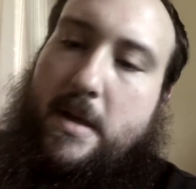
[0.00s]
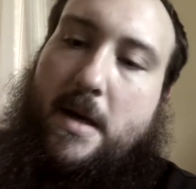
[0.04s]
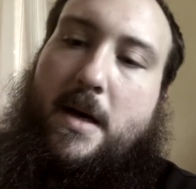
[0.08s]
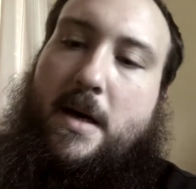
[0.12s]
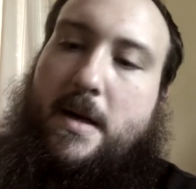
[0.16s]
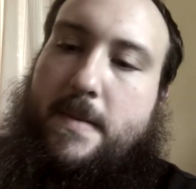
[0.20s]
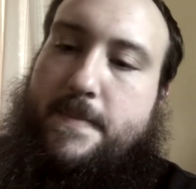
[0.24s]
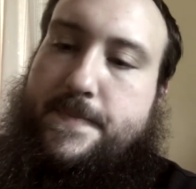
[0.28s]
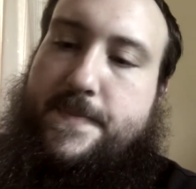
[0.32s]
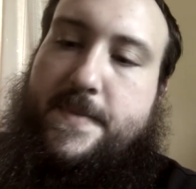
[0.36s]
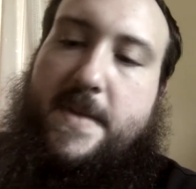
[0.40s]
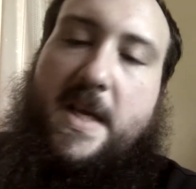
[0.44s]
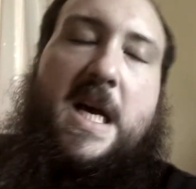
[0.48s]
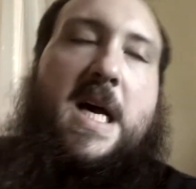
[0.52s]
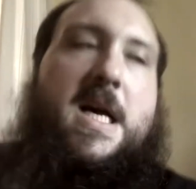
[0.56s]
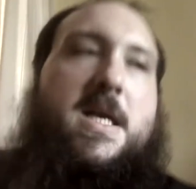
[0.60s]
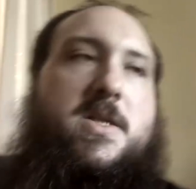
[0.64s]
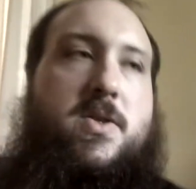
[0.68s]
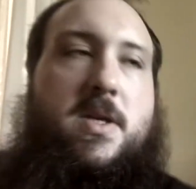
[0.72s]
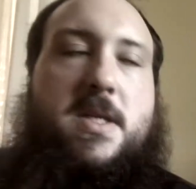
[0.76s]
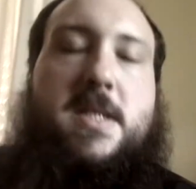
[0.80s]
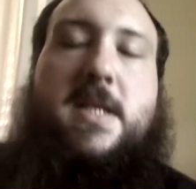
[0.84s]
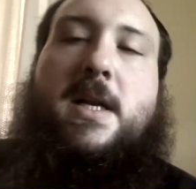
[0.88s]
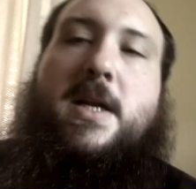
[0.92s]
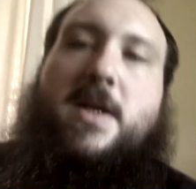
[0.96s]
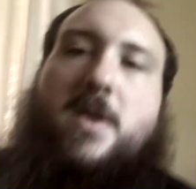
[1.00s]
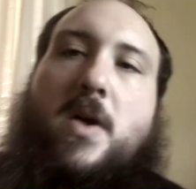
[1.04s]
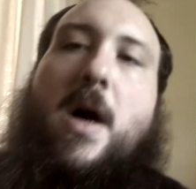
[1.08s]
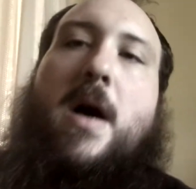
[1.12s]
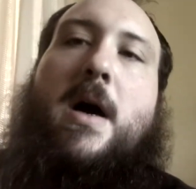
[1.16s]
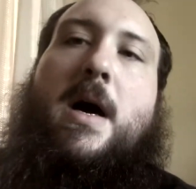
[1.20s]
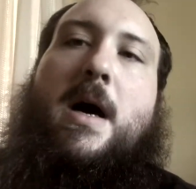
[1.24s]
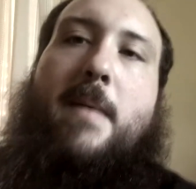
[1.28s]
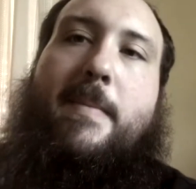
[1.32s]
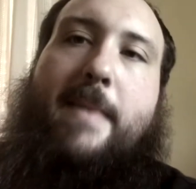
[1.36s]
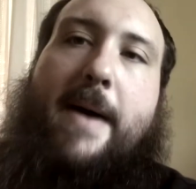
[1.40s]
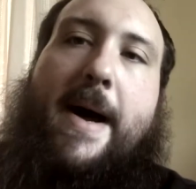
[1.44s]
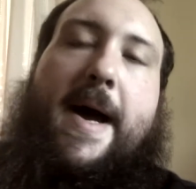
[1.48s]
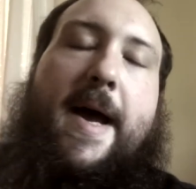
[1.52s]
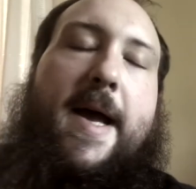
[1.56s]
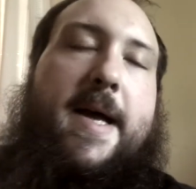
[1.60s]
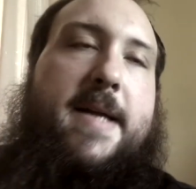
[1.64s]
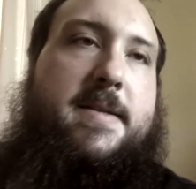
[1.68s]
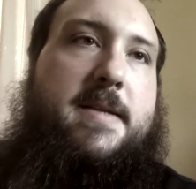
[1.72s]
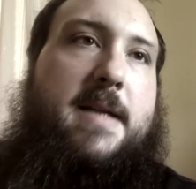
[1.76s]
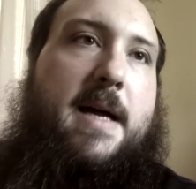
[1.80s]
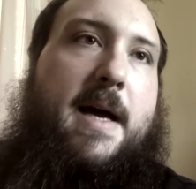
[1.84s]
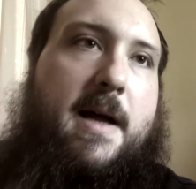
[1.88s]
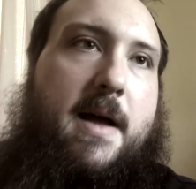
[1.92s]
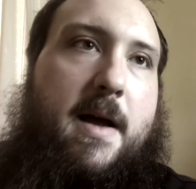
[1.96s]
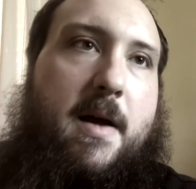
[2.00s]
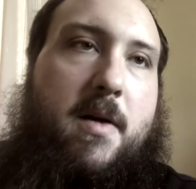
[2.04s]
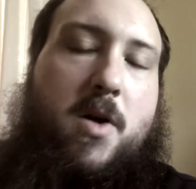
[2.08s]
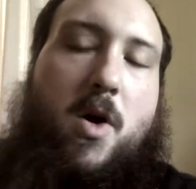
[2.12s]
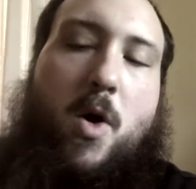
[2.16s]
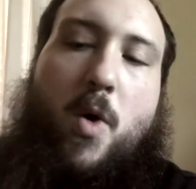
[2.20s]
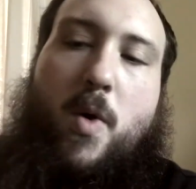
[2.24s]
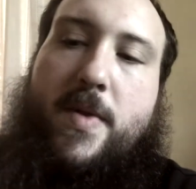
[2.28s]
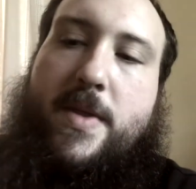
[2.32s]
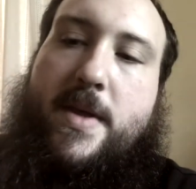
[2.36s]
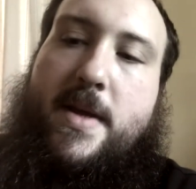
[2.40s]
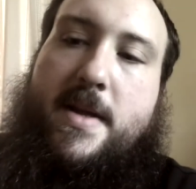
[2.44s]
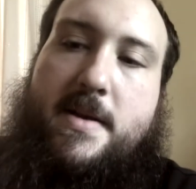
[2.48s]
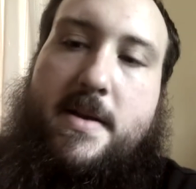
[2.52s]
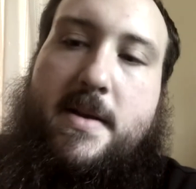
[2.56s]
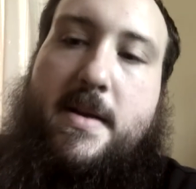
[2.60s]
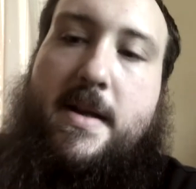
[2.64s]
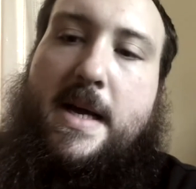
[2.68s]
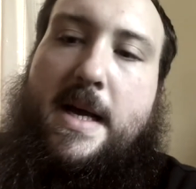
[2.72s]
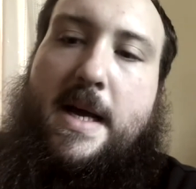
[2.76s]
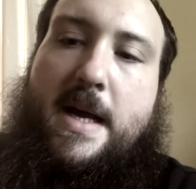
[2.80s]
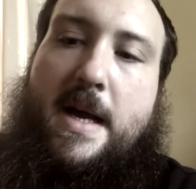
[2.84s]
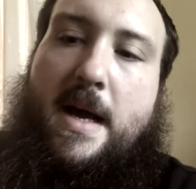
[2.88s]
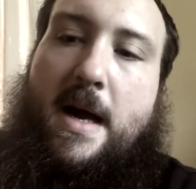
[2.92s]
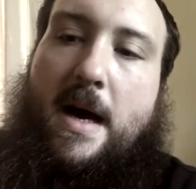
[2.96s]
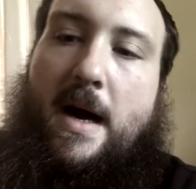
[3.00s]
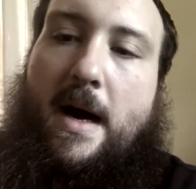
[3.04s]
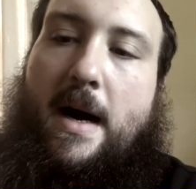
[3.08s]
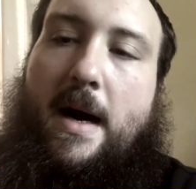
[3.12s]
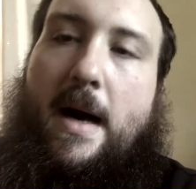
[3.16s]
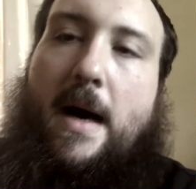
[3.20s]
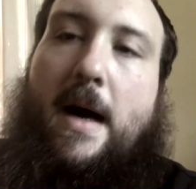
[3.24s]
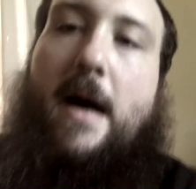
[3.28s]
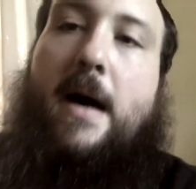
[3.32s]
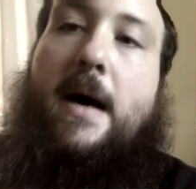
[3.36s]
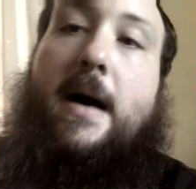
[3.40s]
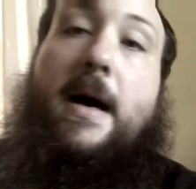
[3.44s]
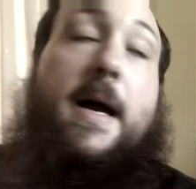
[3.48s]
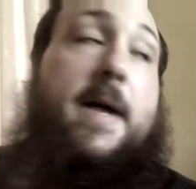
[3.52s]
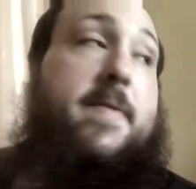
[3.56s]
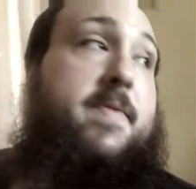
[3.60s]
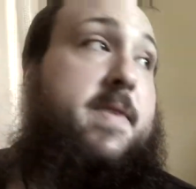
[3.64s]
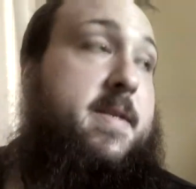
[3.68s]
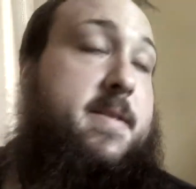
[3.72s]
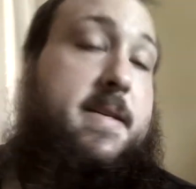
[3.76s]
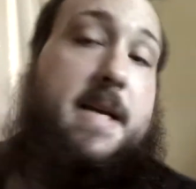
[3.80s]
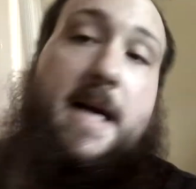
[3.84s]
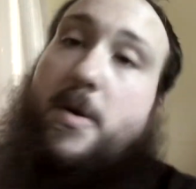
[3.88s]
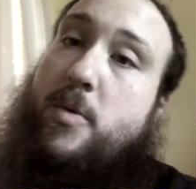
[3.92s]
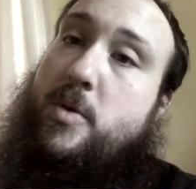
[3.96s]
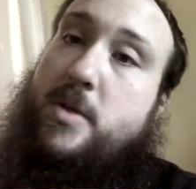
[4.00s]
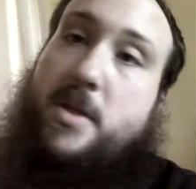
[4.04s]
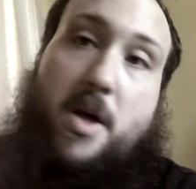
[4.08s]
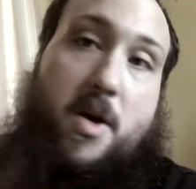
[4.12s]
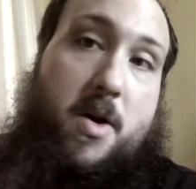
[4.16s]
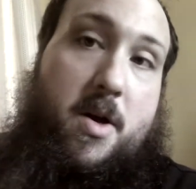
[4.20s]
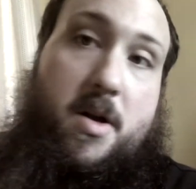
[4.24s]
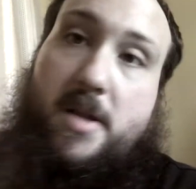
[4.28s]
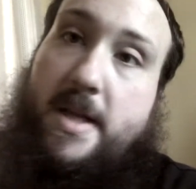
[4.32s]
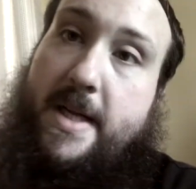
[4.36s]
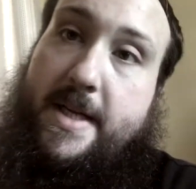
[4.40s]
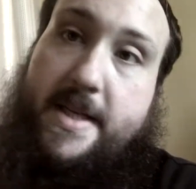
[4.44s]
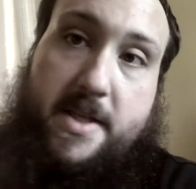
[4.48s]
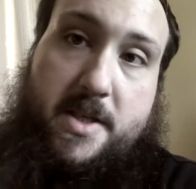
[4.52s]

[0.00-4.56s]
So I said, you know, I'll buy it and I'll go with it. And I have to say, I was utterly